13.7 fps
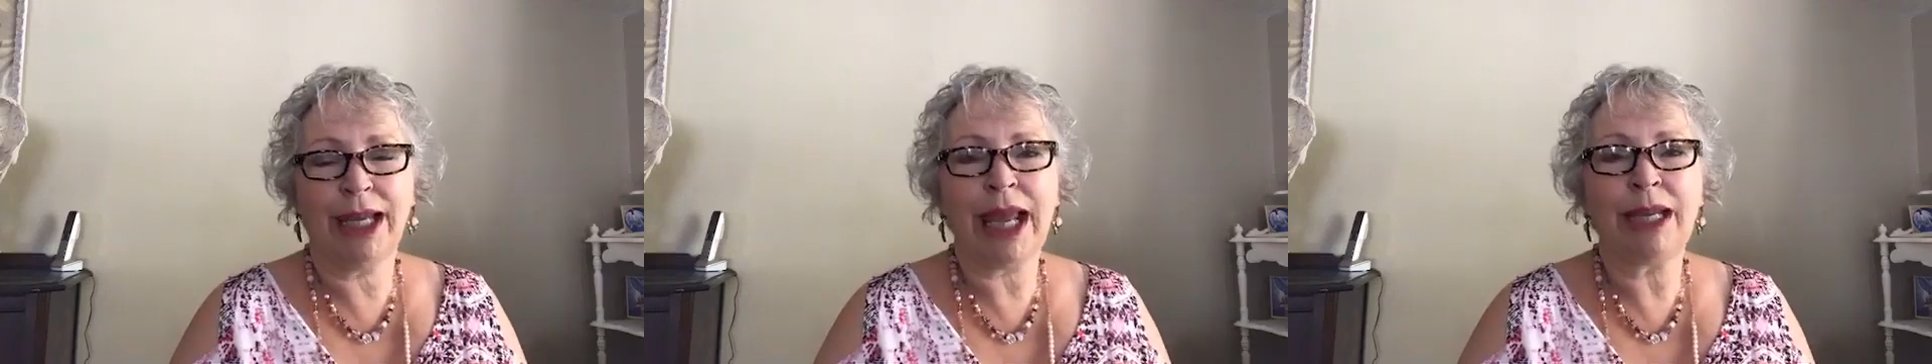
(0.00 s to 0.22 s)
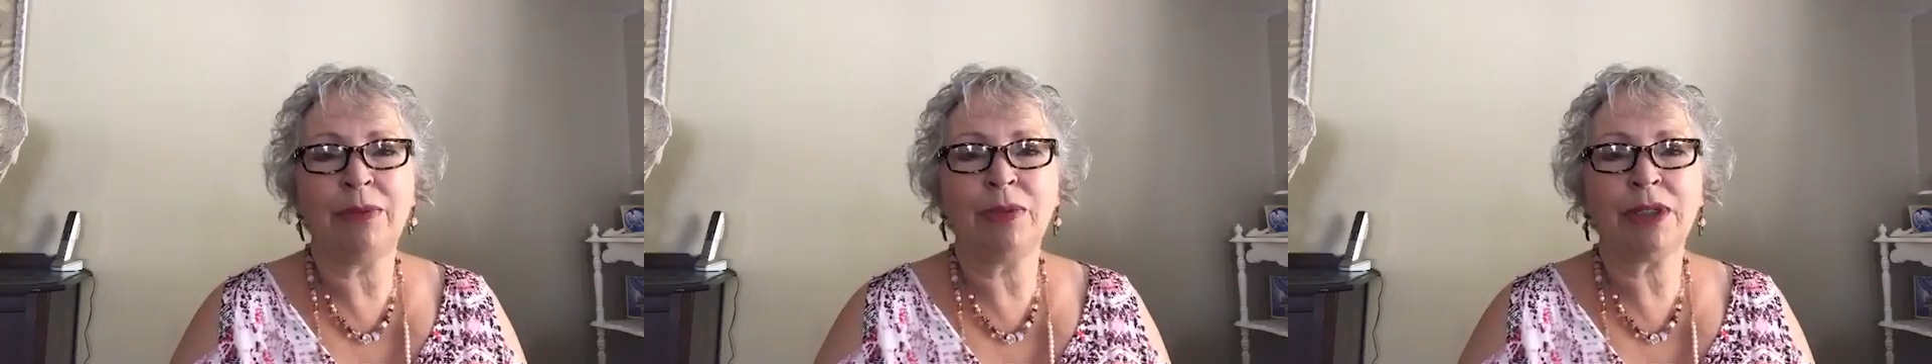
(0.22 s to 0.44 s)

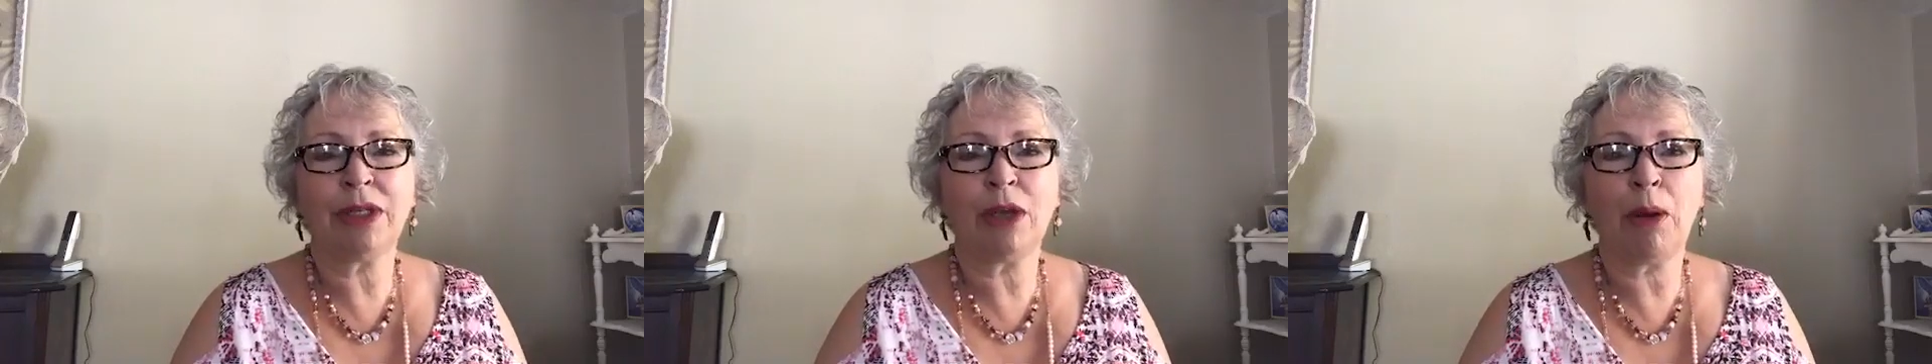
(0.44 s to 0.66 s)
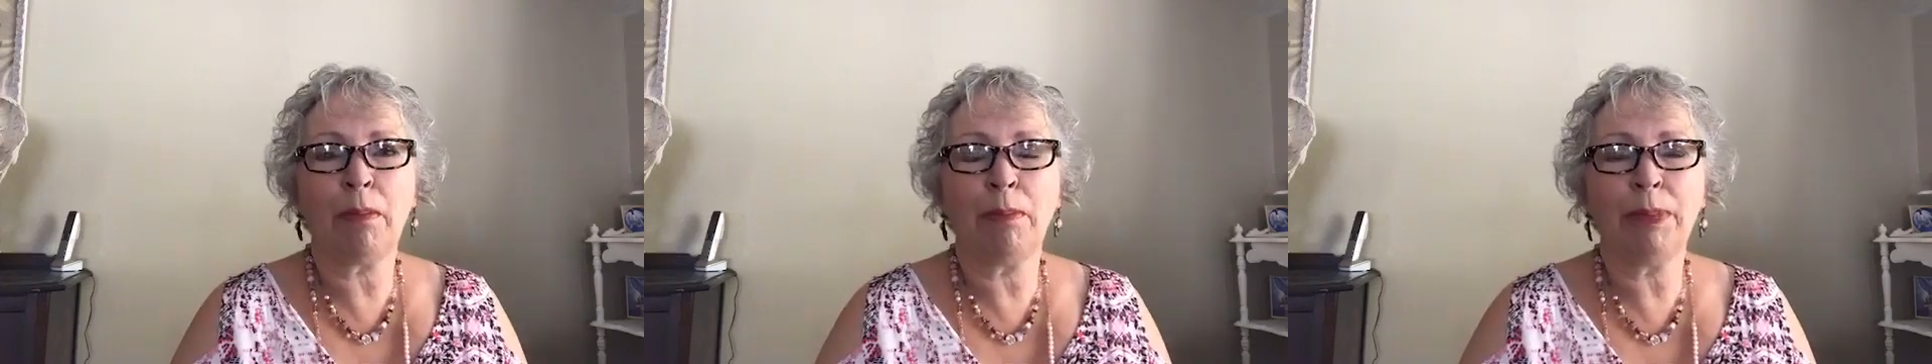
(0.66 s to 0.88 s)
and it was
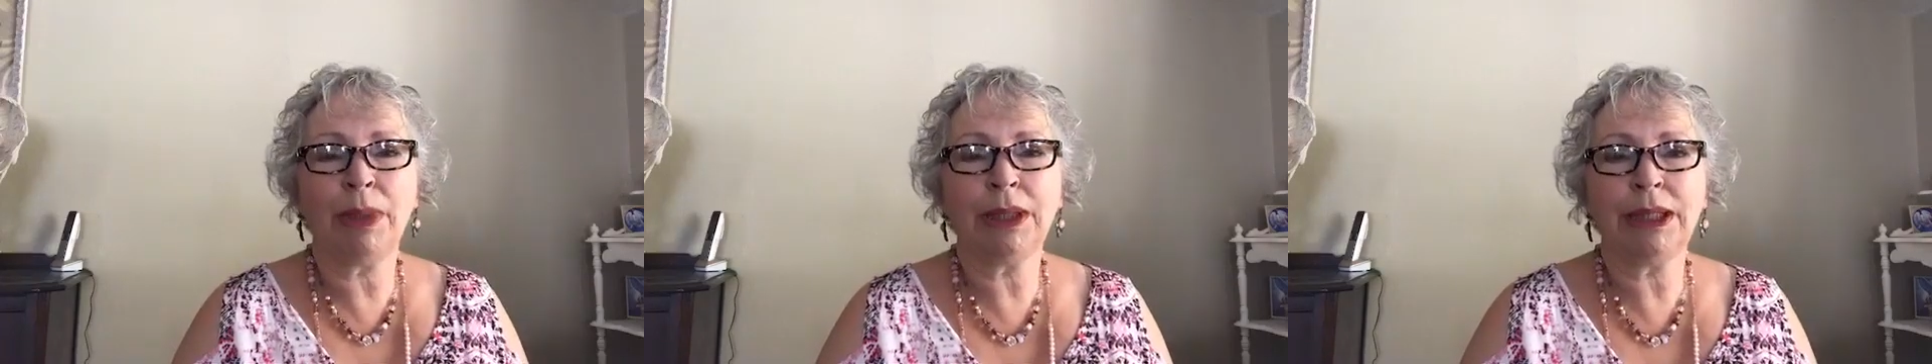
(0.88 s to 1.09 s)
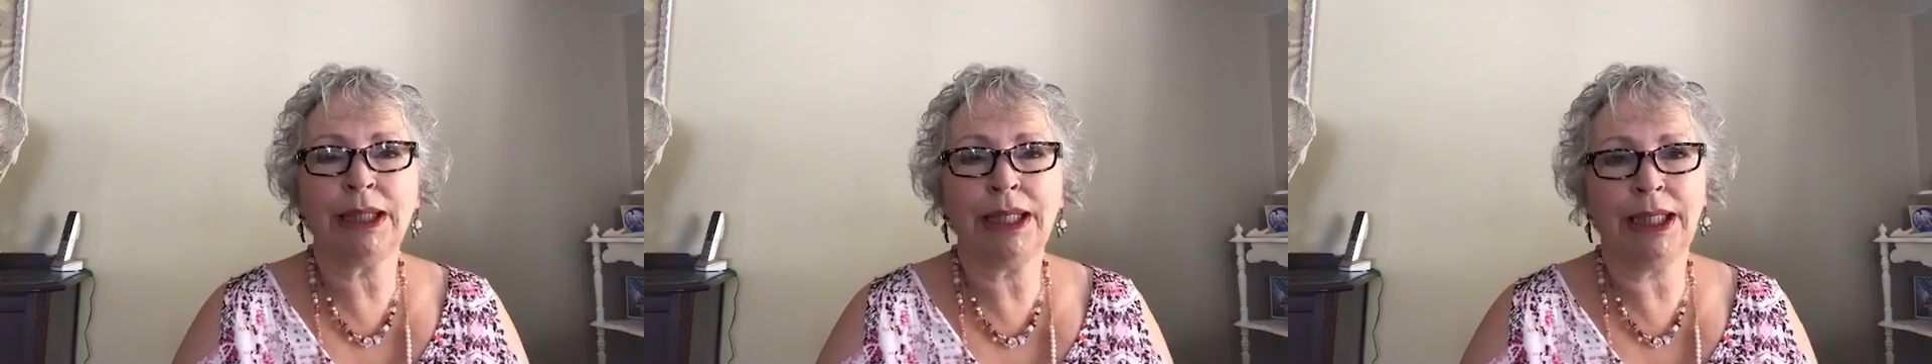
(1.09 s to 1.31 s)

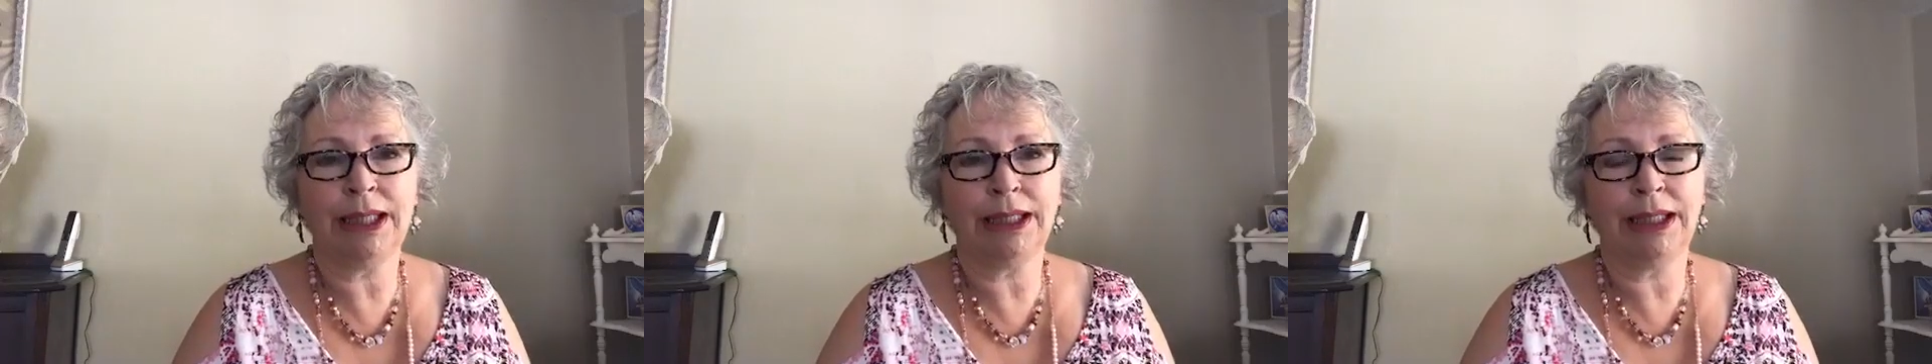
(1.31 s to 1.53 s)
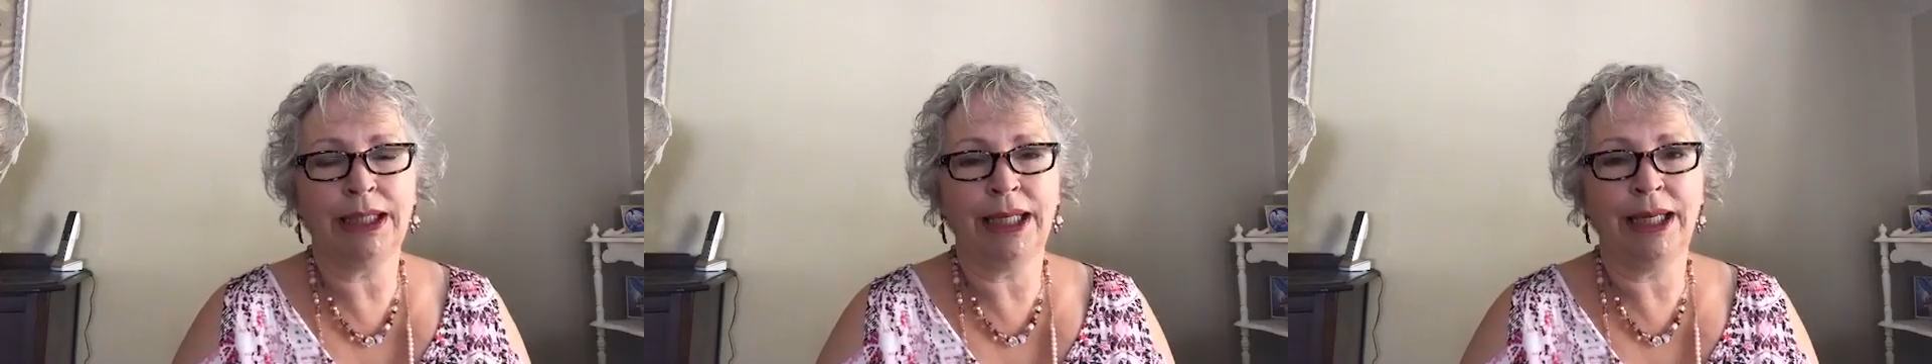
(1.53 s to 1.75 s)

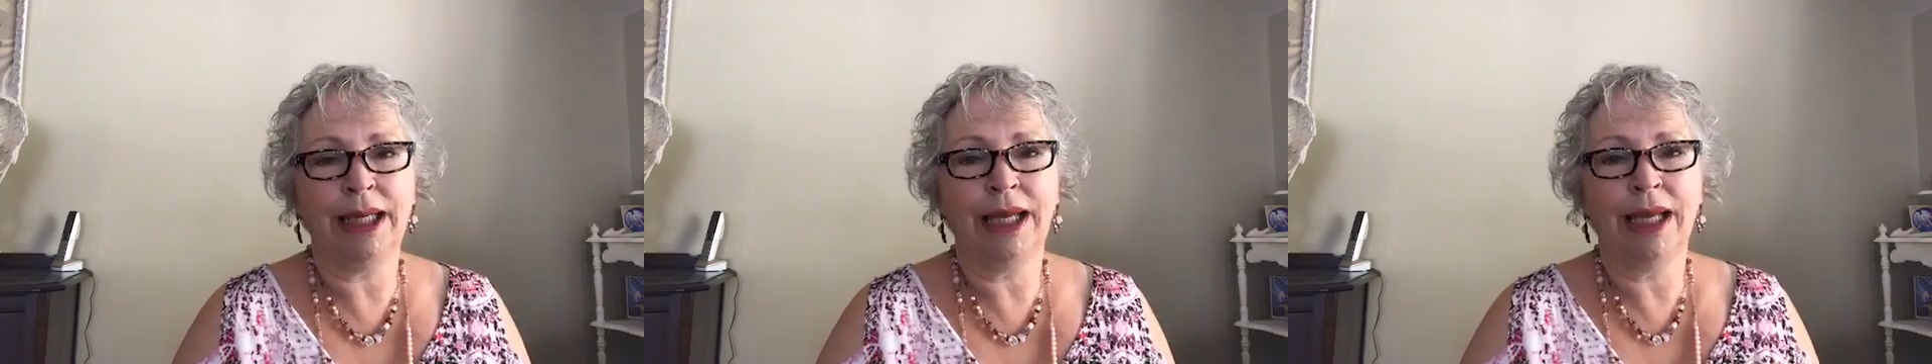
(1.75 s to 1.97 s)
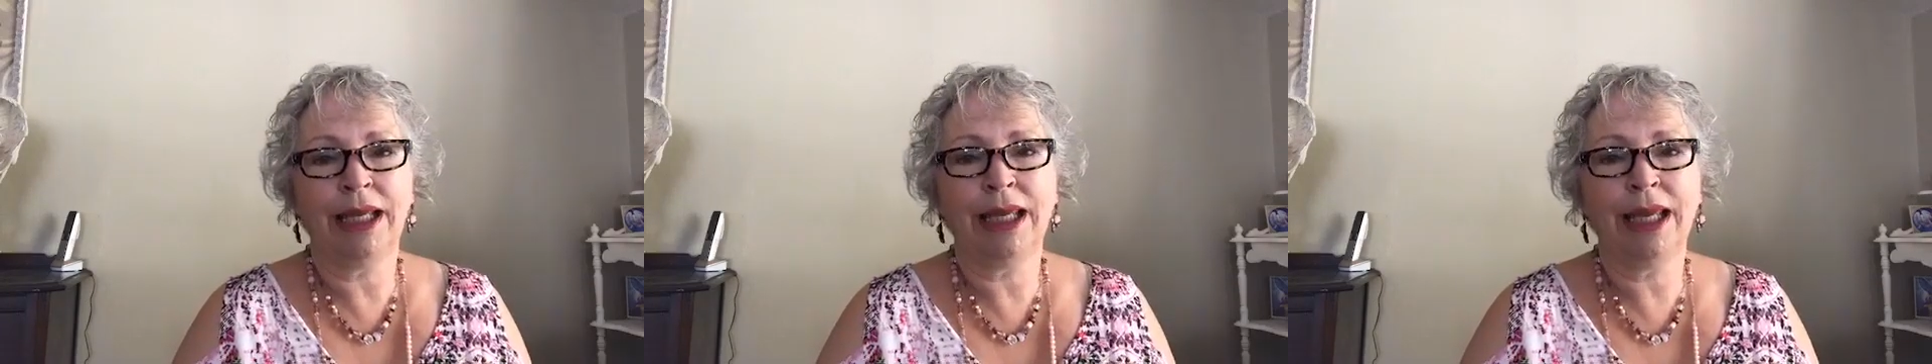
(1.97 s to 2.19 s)
completely
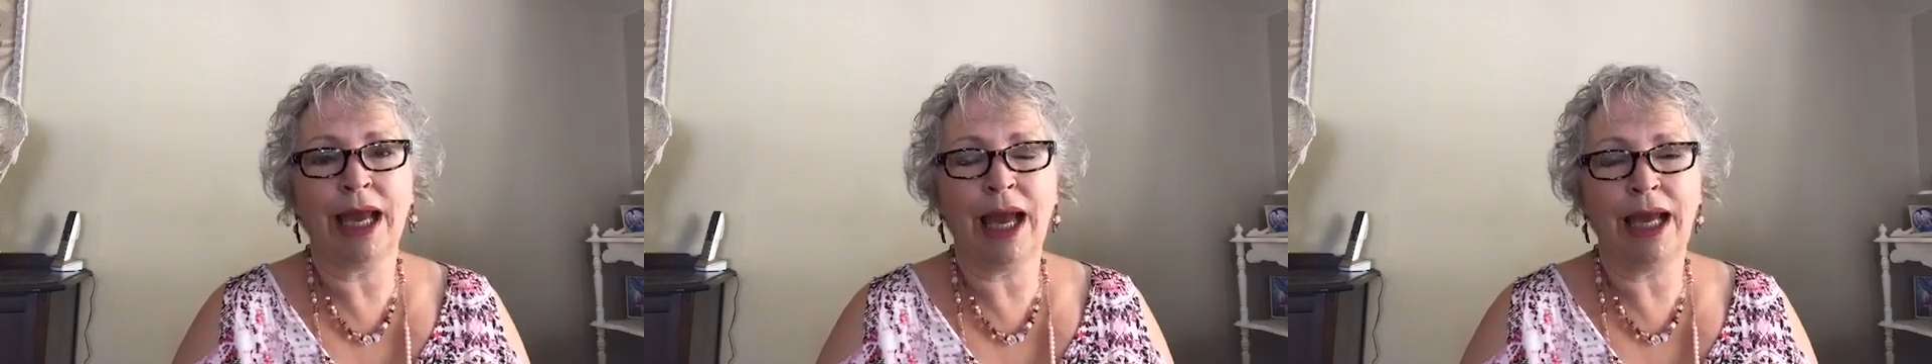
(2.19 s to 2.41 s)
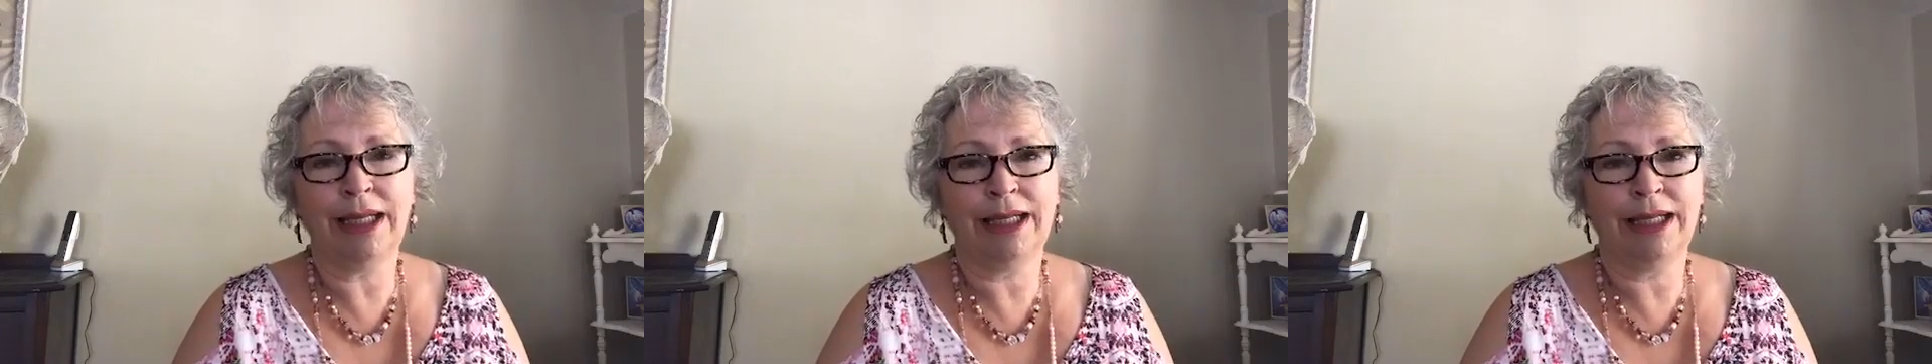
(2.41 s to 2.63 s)

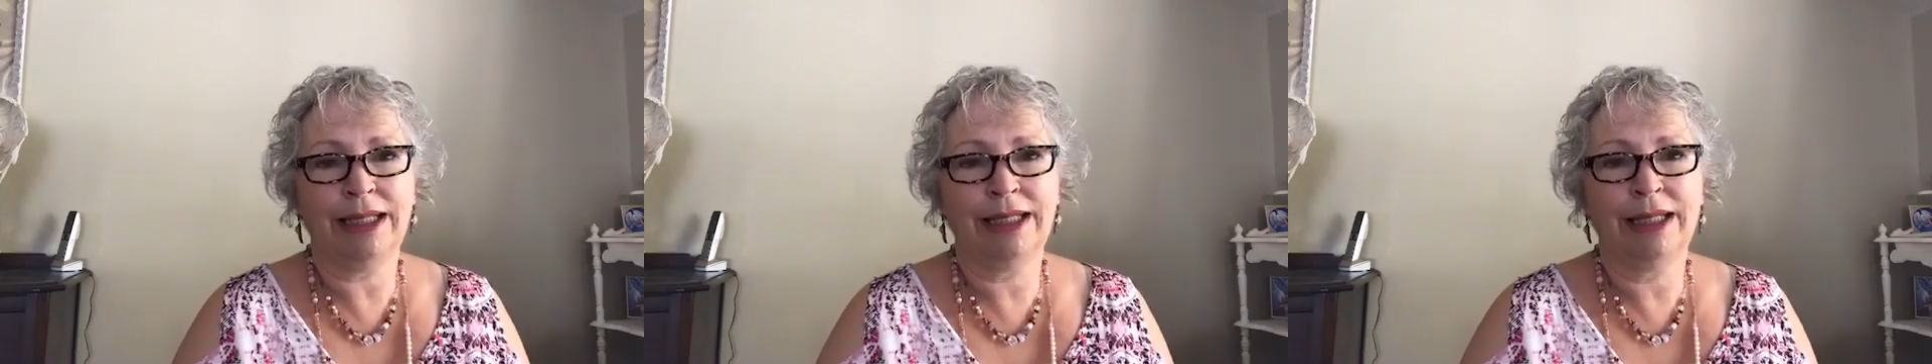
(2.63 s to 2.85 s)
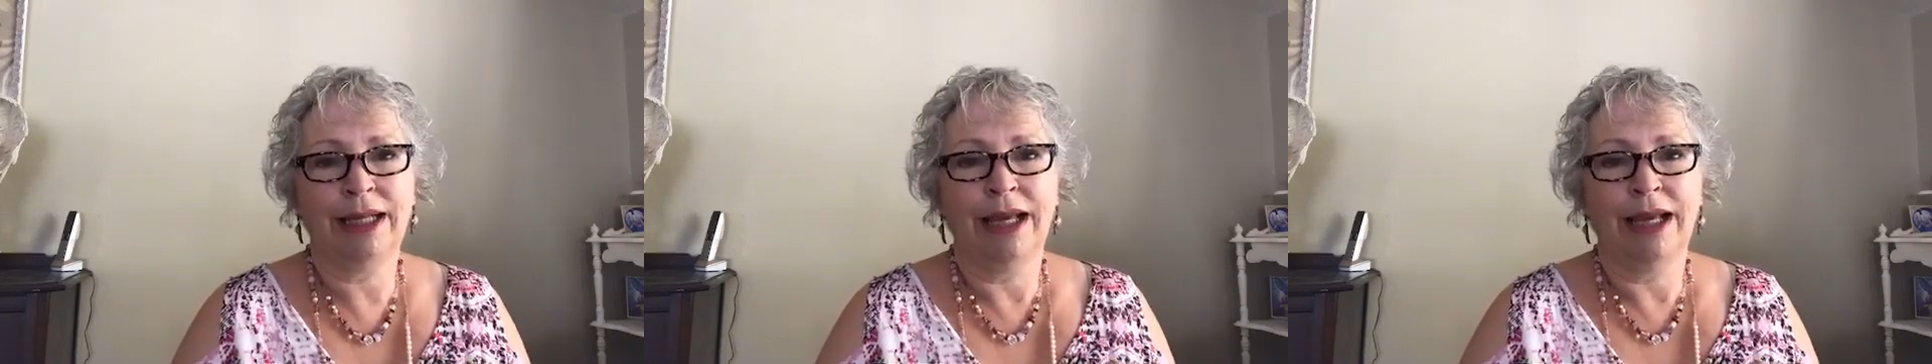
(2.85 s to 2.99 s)
guided.